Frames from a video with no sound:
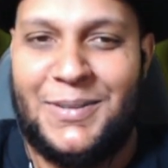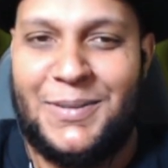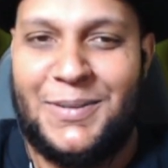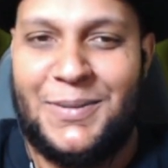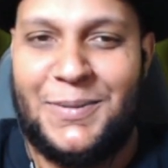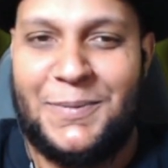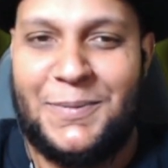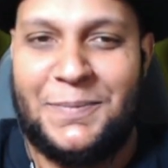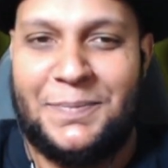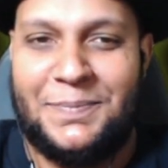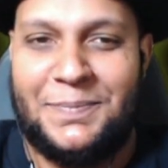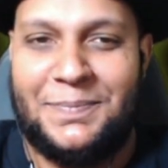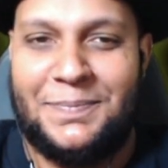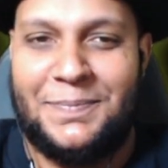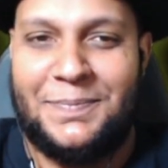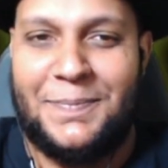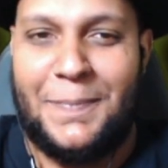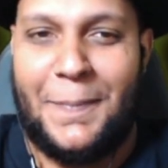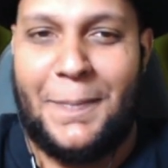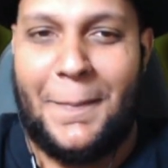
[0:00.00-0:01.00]

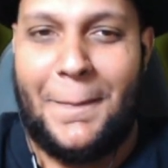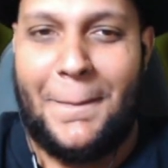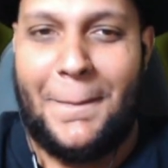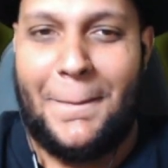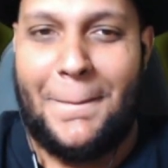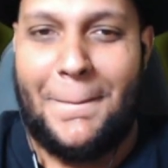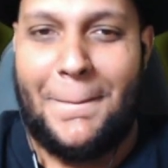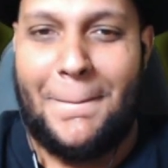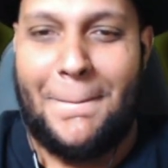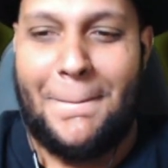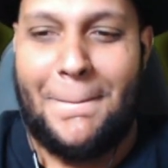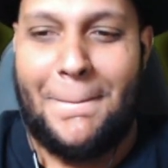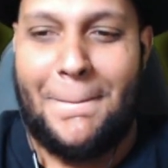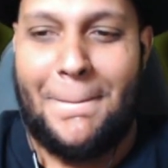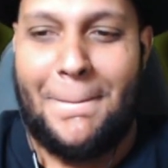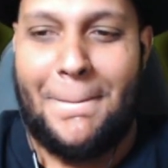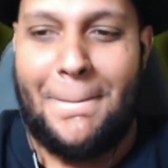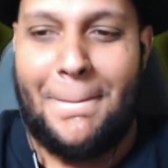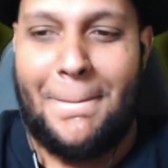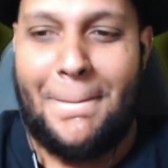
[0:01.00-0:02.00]

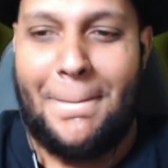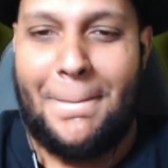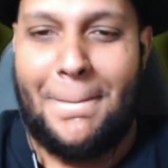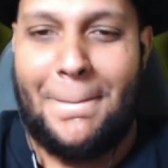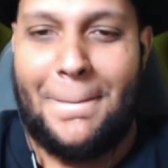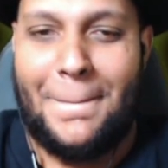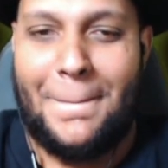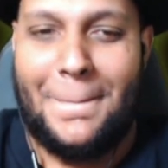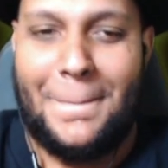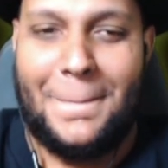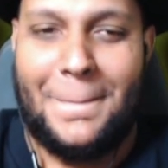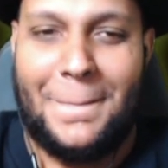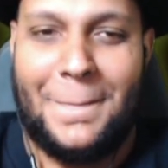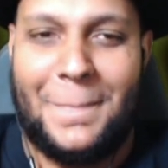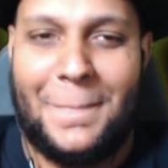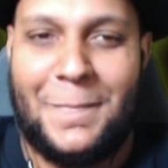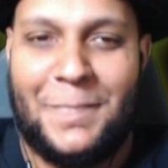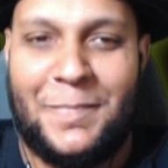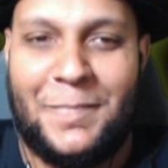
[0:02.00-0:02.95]
The person shown says nothing.